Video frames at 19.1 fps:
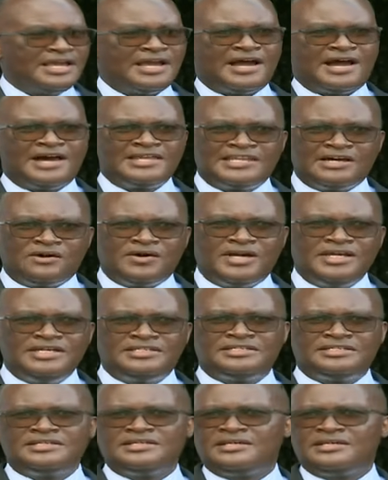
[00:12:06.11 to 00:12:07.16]

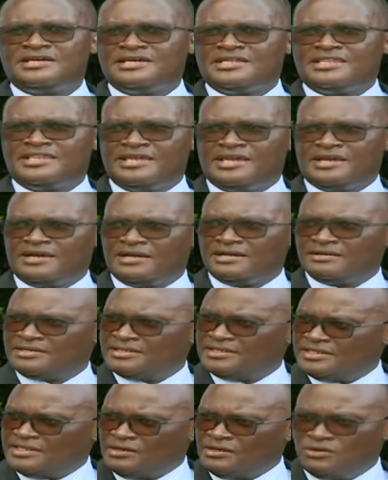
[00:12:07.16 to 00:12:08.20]
Otherwise,
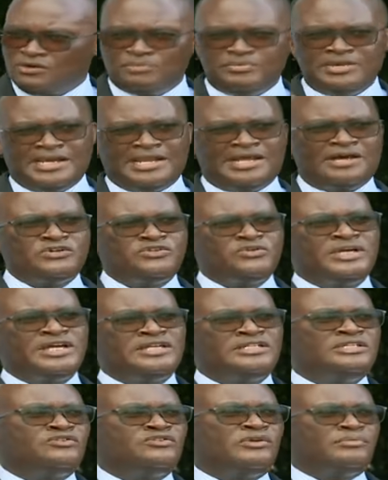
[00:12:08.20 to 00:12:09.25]
they will not be allowed to get
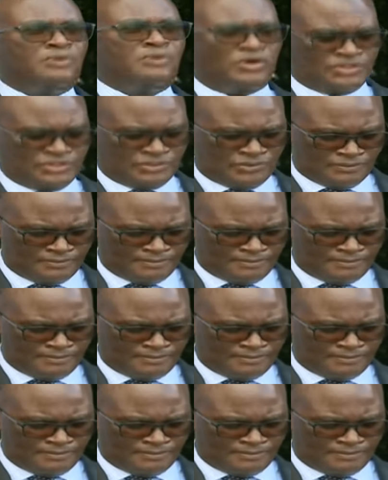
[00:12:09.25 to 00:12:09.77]
into the port.